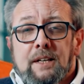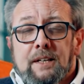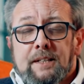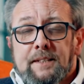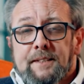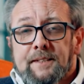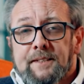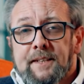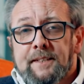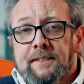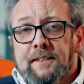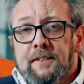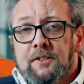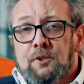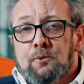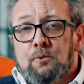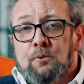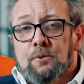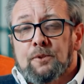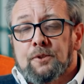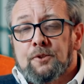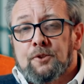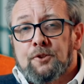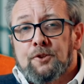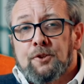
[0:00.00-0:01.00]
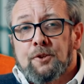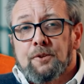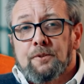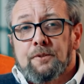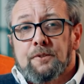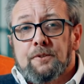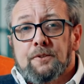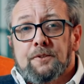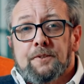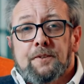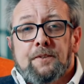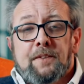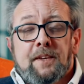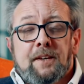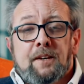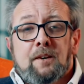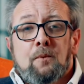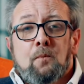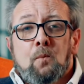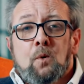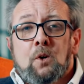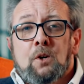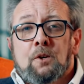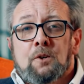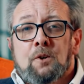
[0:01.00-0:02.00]
send it to all the students, they can
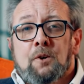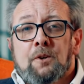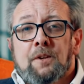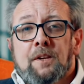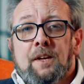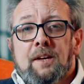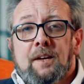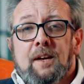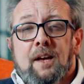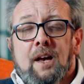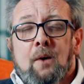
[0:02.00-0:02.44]
work on it,